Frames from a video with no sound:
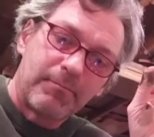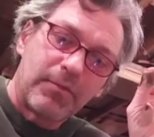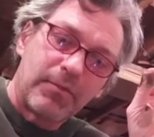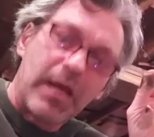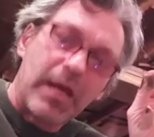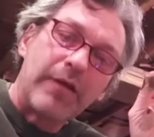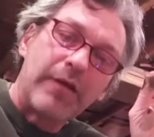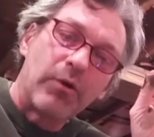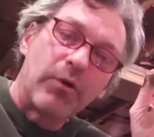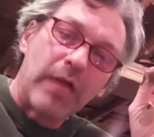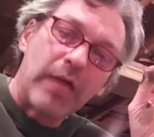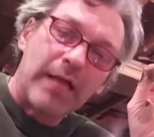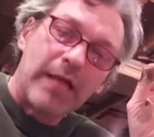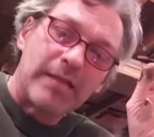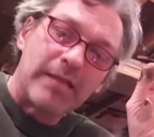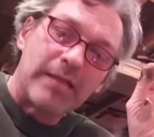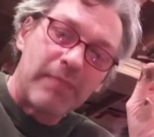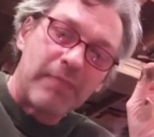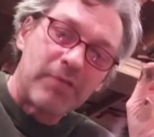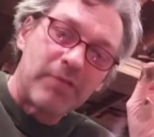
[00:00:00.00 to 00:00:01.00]
I know a lot of
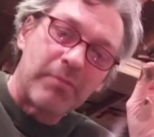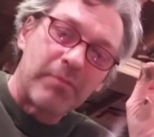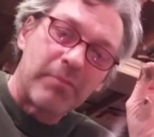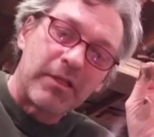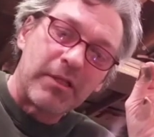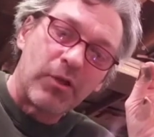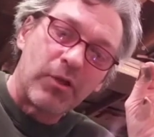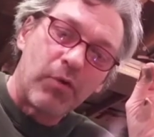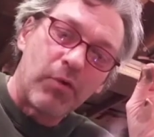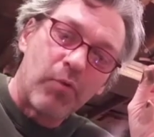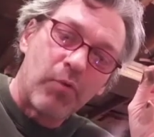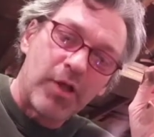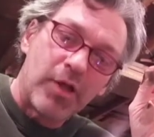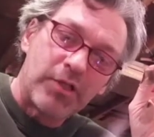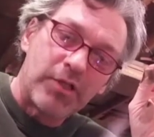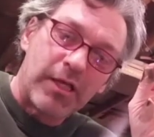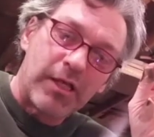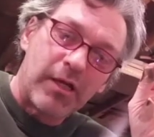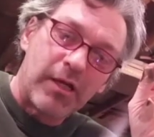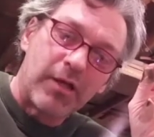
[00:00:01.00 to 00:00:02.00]
times I'll be lo
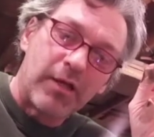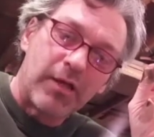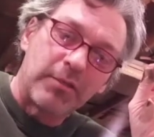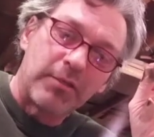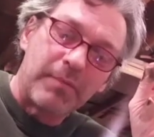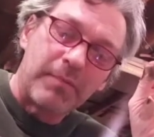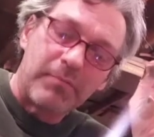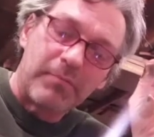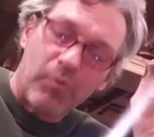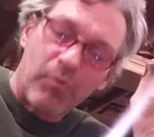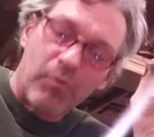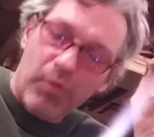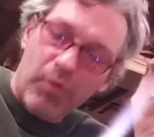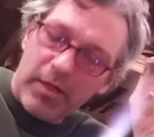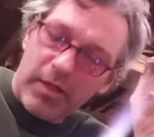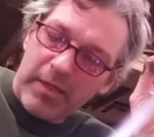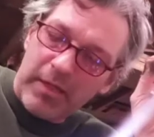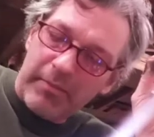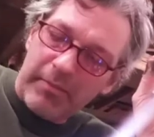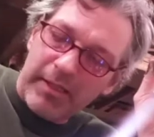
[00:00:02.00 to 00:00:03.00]
watching other people work
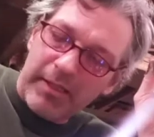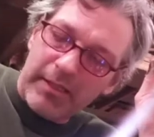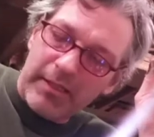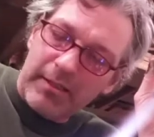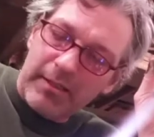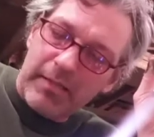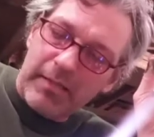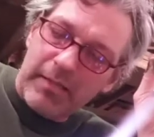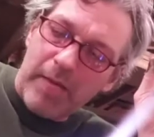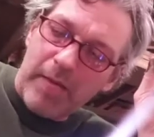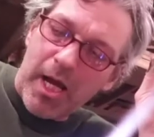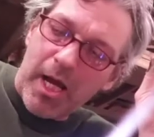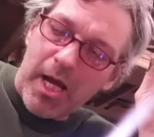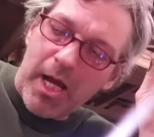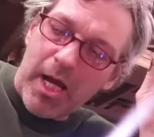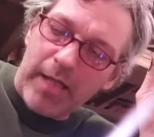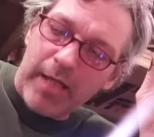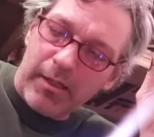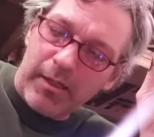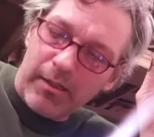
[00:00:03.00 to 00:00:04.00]
and I'll be like, come
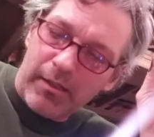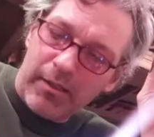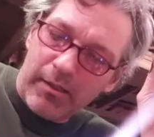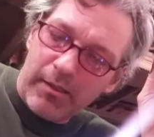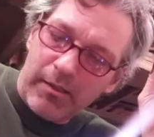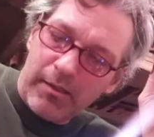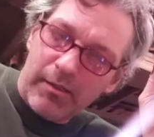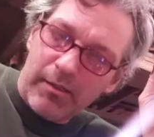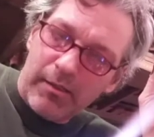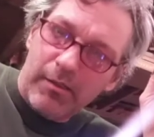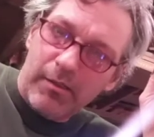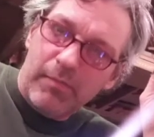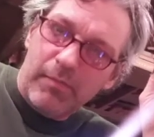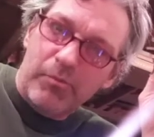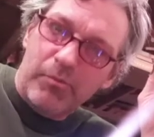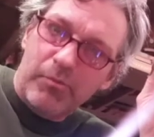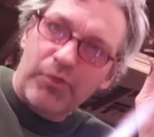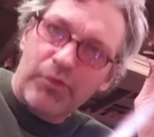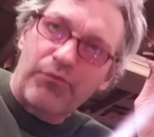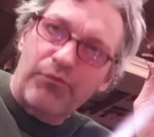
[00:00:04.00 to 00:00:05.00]
on,
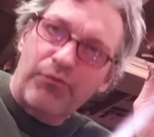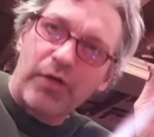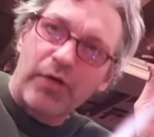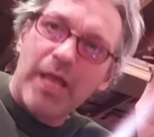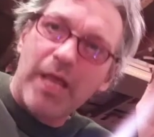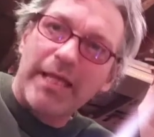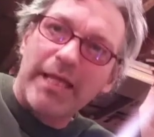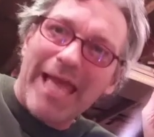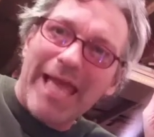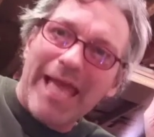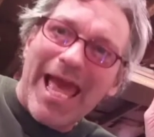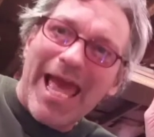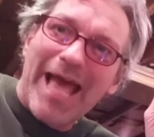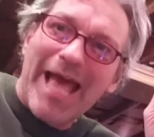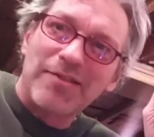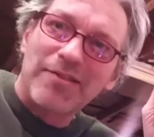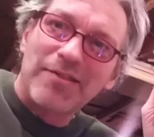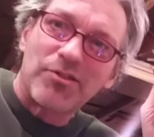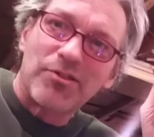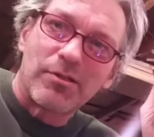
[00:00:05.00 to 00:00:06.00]
put your foot on the
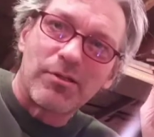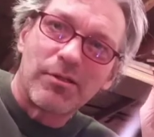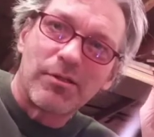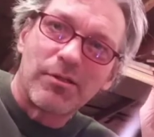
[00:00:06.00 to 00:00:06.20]
gas.